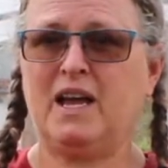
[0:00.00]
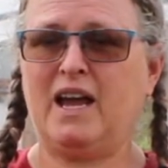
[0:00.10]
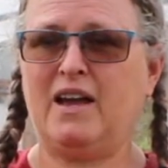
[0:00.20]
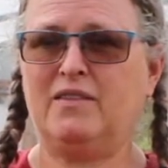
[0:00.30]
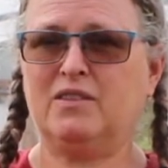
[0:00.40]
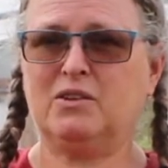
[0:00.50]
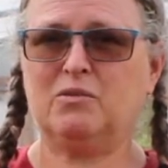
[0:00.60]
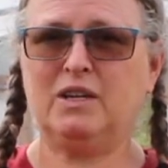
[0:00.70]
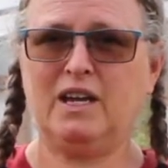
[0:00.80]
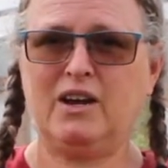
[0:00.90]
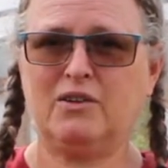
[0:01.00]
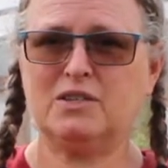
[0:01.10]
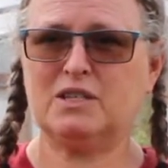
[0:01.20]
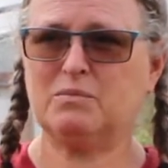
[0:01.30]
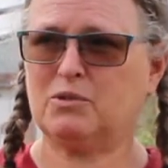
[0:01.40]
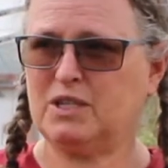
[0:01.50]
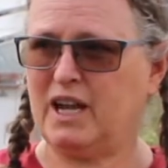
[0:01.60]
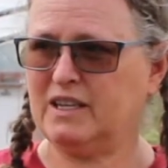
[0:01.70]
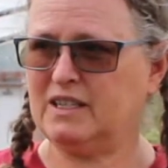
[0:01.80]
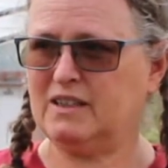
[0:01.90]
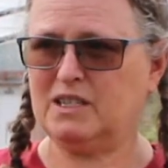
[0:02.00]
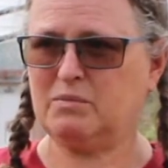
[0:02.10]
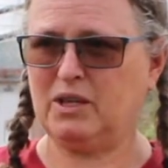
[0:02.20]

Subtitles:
and the greenhouse is protecting these